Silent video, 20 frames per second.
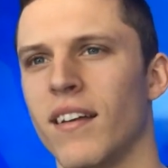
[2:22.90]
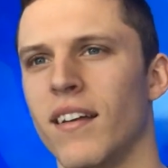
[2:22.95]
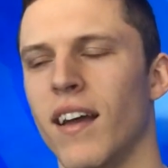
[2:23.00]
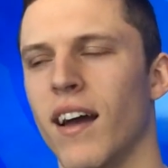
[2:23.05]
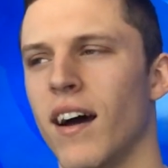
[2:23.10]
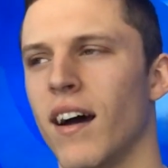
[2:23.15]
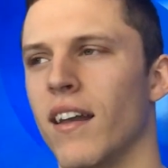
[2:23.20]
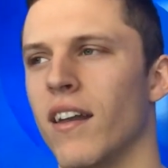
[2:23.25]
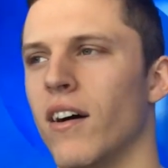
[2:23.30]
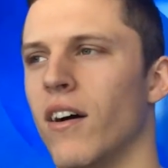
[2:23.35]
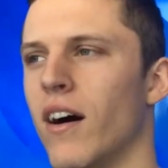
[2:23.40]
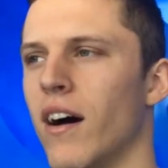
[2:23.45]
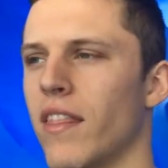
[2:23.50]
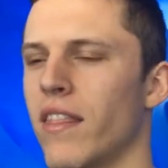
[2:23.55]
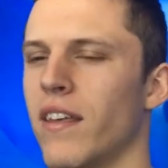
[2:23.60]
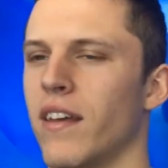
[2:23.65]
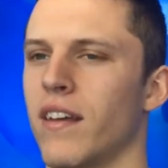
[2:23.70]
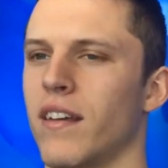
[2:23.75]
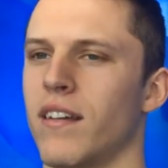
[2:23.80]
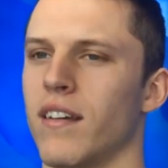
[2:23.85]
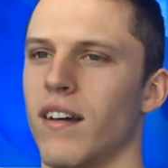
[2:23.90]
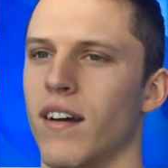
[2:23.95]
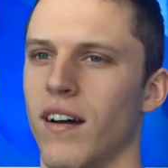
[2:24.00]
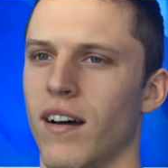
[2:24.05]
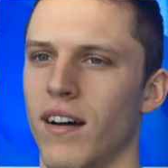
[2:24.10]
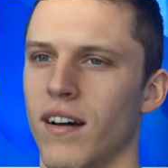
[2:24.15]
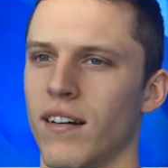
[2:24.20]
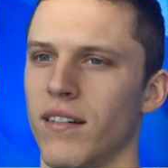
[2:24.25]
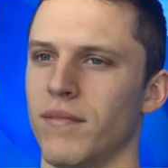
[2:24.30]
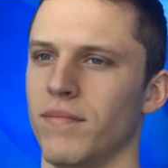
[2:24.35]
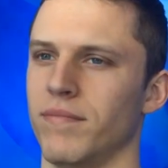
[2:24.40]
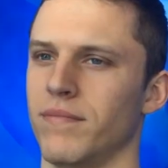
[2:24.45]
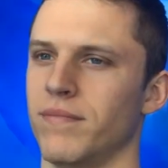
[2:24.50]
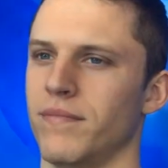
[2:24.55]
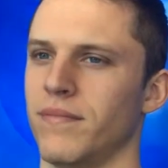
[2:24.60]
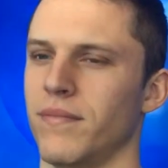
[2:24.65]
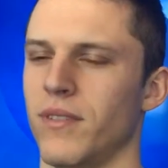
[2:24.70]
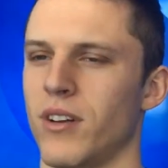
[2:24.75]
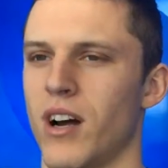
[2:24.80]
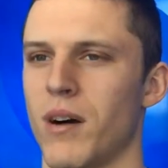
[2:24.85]
Yeah, no, I think uh,
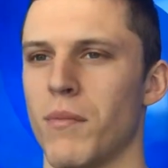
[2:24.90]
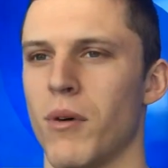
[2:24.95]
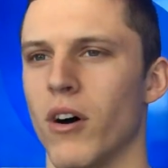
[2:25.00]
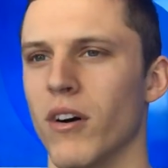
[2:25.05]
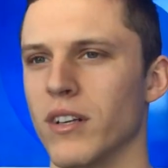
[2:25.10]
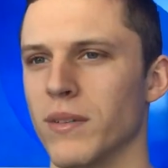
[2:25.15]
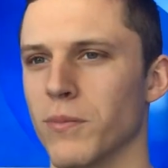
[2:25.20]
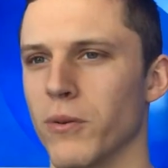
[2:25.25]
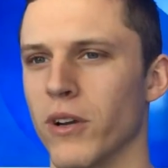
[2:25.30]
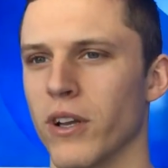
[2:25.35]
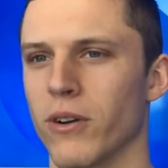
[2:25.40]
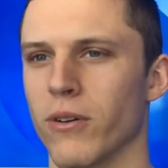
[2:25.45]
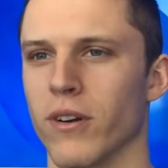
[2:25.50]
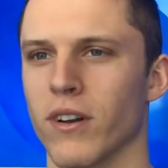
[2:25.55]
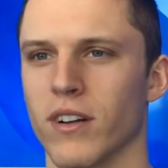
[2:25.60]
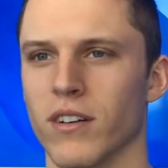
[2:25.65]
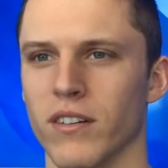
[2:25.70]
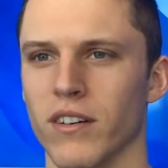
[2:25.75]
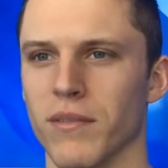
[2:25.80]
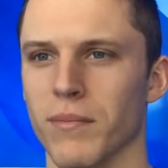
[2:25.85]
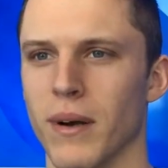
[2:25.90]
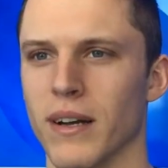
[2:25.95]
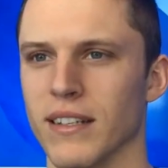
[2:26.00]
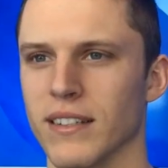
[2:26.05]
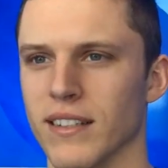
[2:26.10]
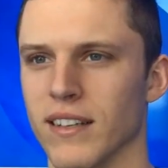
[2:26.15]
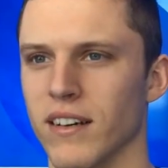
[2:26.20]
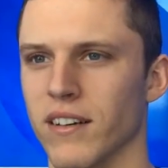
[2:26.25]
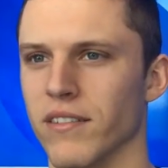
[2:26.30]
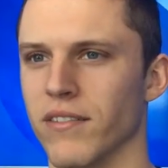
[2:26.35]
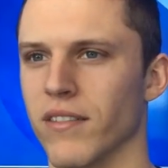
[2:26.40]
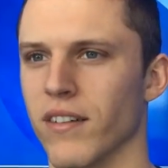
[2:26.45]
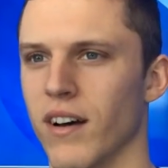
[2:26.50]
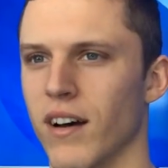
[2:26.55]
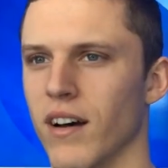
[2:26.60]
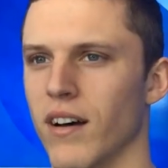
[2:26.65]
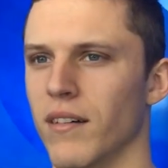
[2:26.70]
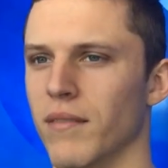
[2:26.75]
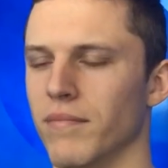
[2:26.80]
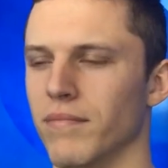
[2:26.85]
you know I'm always pretty critical of myself.
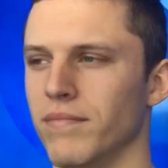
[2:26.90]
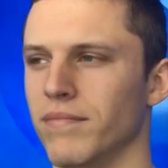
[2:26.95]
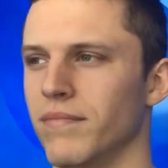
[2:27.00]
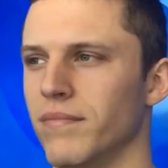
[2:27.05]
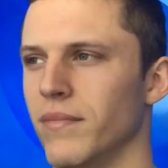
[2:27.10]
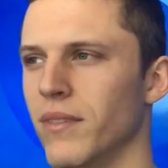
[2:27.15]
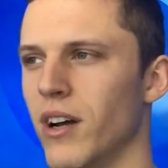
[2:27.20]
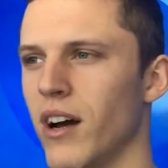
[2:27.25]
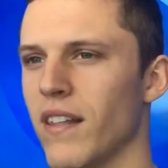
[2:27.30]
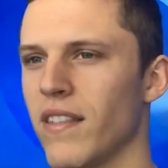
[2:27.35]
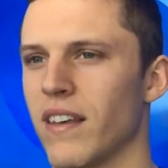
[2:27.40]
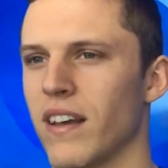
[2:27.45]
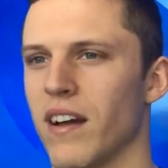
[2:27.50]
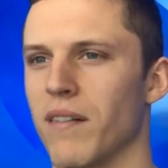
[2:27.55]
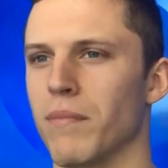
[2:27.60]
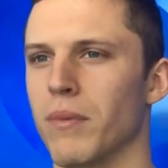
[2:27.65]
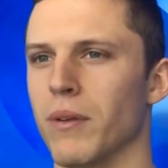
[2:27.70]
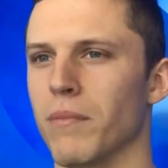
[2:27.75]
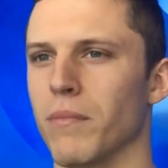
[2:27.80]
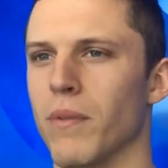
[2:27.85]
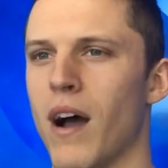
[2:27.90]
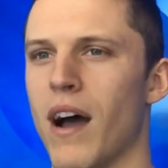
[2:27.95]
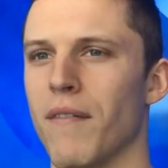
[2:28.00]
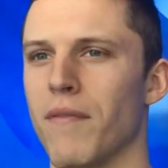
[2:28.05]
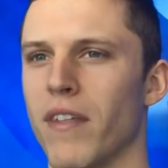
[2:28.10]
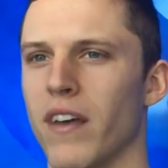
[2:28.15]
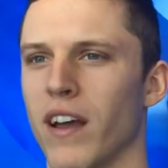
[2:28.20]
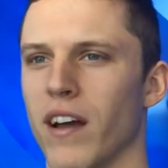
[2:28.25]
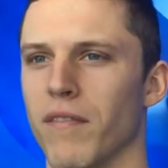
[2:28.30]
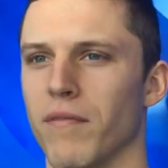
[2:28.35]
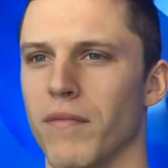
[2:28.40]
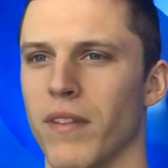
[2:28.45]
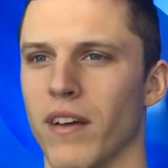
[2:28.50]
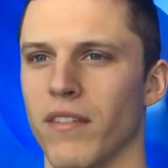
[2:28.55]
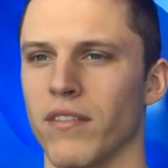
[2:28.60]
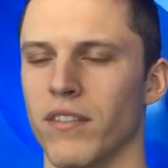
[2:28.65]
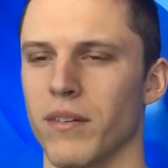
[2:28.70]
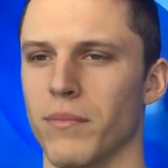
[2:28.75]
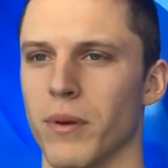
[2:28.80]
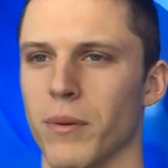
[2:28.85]
Um, you know, I think I've been, I think I've
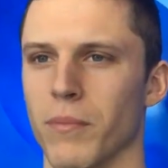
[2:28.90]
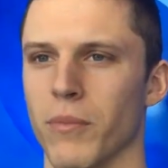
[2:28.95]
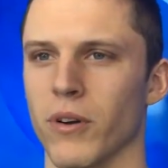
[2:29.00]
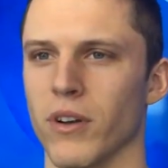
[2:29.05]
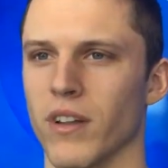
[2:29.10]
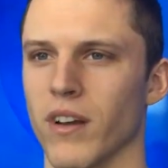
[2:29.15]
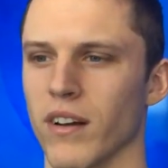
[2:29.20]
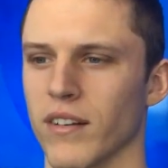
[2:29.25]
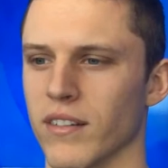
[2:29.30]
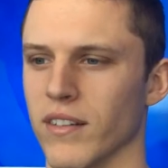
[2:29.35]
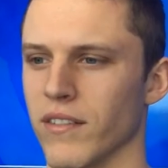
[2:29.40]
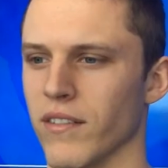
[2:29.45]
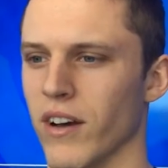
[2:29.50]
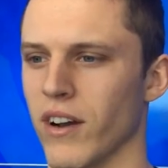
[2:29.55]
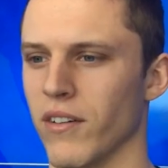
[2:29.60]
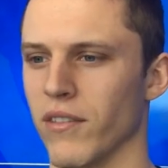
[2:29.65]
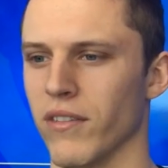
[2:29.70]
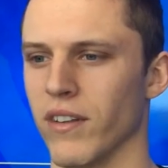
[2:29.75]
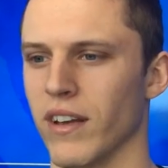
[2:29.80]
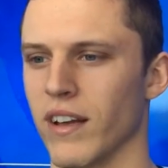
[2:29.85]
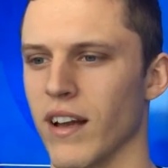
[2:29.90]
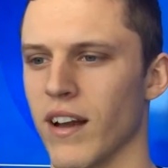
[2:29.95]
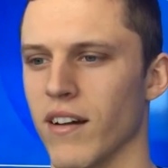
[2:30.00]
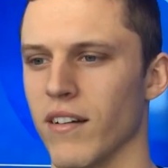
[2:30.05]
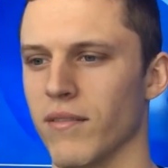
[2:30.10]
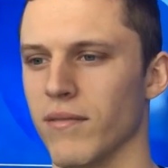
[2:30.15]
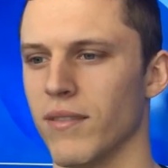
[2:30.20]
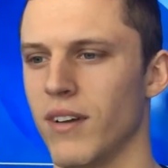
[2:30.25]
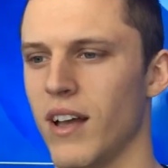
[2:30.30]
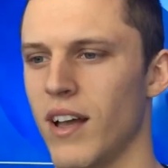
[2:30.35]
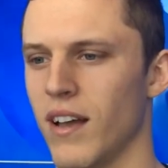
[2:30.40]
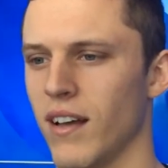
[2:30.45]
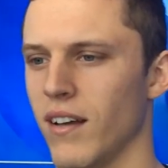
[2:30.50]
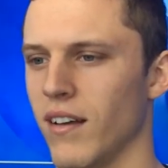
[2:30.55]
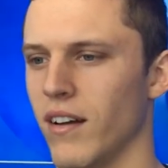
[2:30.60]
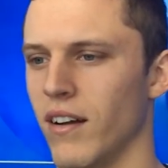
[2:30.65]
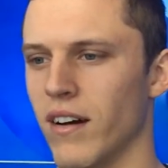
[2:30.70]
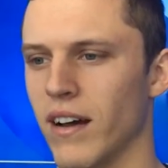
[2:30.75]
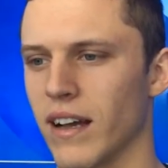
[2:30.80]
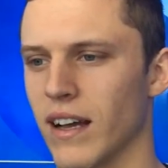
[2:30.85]
definitely been productive. I don't think I've,
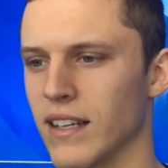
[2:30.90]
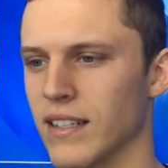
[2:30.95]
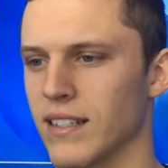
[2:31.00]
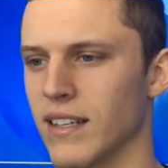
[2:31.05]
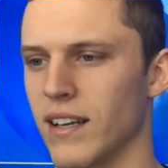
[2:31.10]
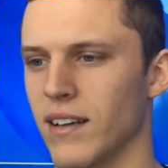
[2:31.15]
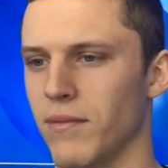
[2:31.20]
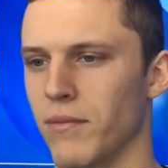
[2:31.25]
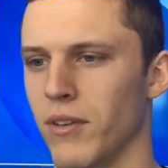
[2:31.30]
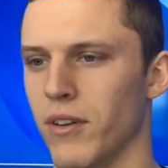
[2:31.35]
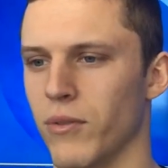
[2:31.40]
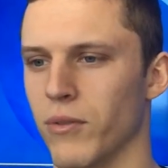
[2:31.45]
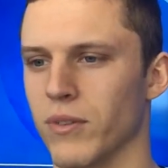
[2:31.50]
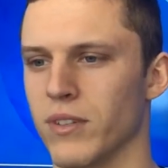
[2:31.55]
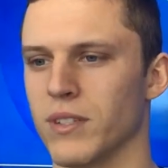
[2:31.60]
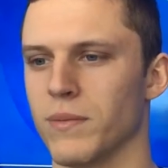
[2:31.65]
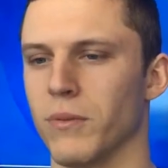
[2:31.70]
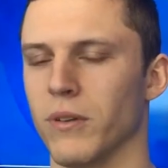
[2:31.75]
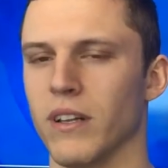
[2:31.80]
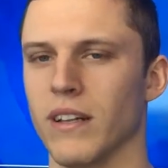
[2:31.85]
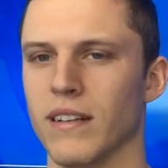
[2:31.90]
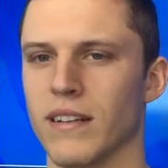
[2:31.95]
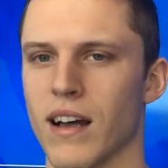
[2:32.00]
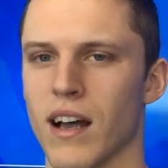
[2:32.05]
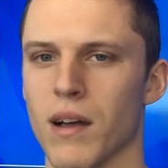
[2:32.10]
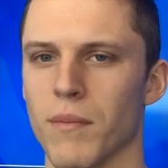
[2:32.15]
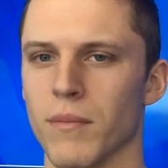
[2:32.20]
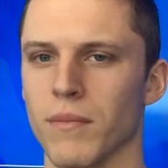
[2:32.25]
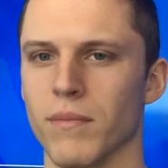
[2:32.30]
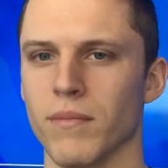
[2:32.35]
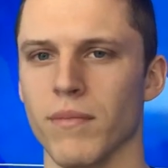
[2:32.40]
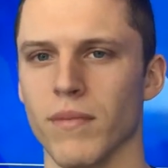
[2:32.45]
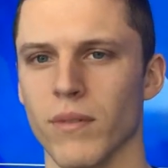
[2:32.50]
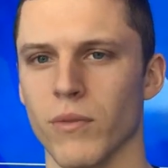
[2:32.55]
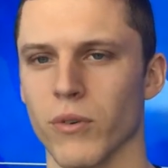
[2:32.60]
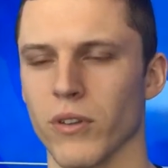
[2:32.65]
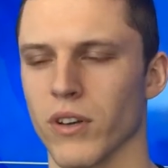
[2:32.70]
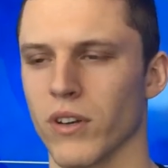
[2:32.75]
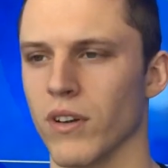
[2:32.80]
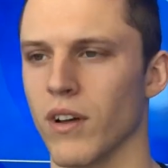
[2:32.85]
you know, like I said, you know, with splitting time
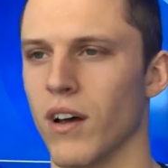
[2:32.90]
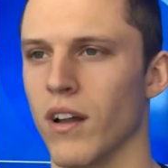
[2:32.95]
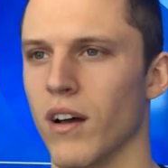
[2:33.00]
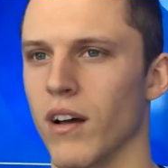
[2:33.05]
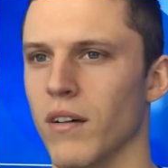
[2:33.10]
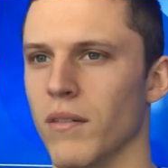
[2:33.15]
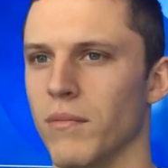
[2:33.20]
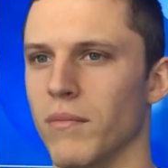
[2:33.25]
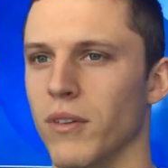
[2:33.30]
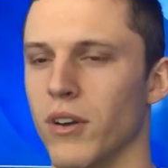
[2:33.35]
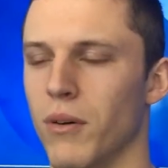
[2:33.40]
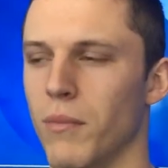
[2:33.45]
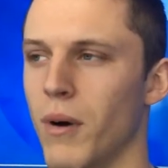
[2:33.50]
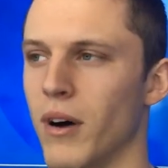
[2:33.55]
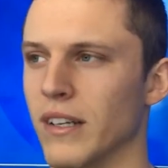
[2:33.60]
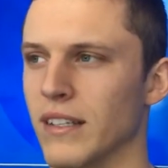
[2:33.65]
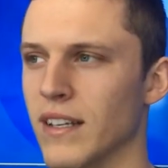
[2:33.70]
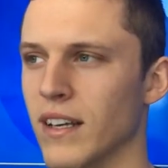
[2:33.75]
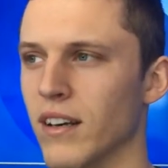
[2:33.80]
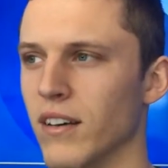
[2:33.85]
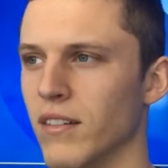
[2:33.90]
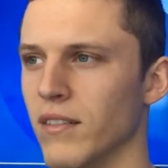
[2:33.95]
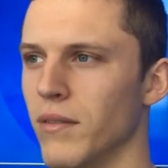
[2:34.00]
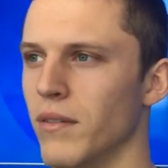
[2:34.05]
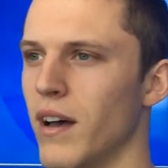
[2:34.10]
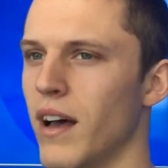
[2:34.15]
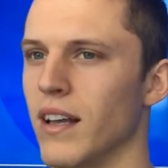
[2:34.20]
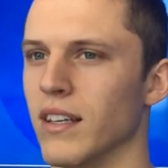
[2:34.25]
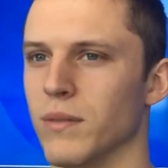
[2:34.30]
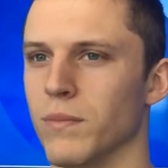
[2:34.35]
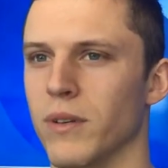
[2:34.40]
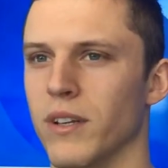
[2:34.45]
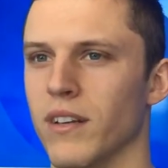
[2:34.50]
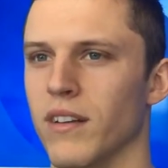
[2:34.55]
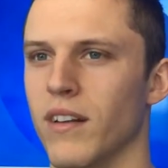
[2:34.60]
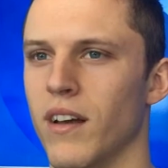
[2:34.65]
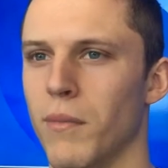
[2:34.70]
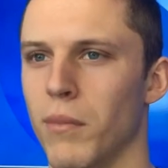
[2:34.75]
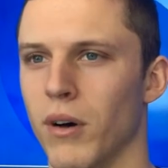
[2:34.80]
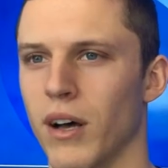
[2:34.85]
with, a, uh, you know, Montell has
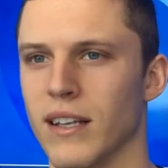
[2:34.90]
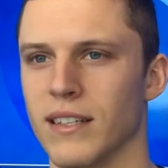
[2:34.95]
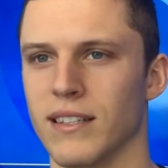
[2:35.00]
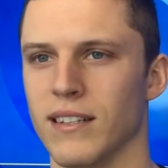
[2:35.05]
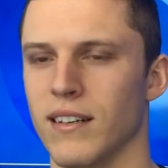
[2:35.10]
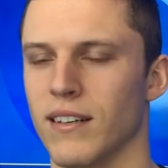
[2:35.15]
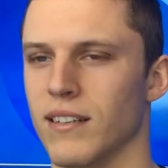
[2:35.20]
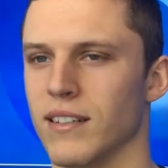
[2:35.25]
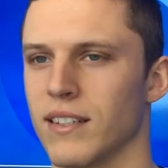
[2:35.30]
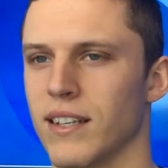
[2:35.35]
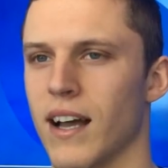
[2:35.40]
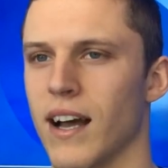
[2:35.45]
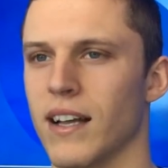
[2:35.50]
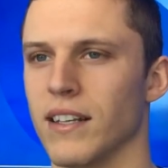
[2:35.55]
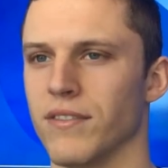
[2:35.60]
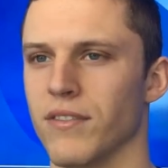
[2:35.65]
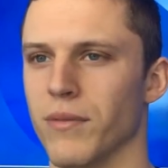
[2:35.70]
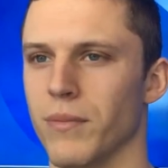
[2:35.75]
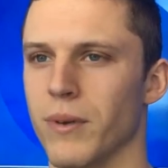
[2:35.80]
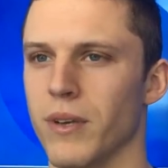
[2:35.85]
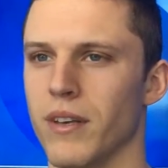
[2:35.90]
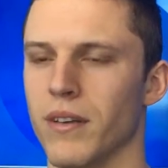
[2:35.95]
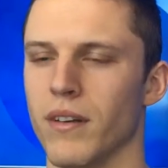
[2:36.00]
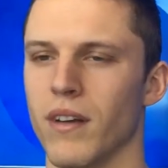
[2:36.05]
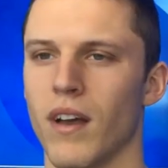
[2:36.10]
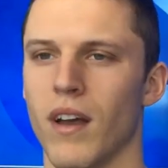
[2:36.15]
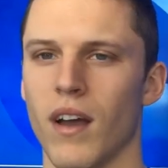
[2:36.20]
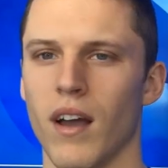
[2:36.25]
been a blessing in disguise for me.